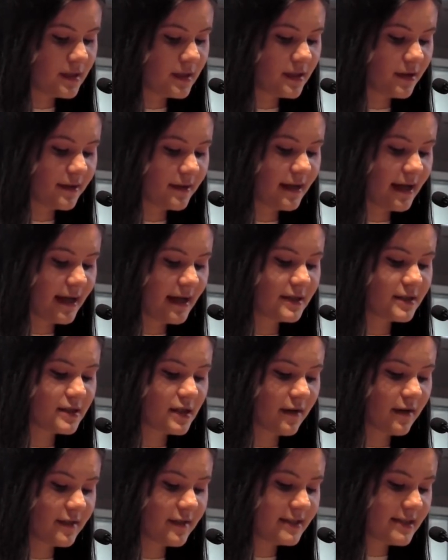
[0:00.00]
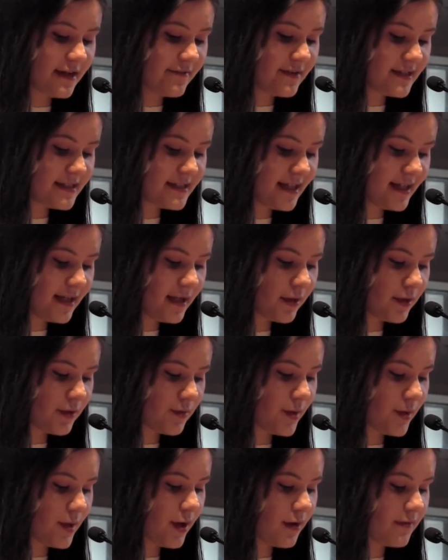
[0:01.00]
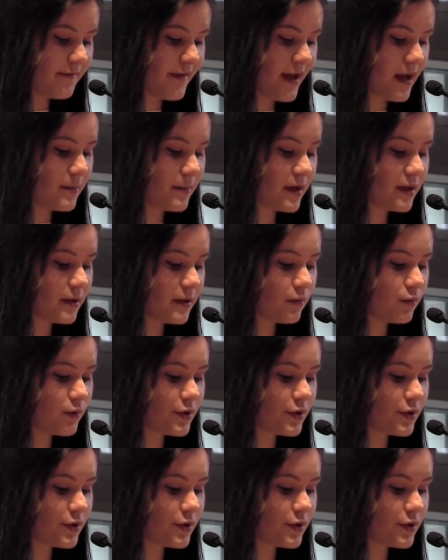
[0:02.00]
near the end of the devastating 3-year famine,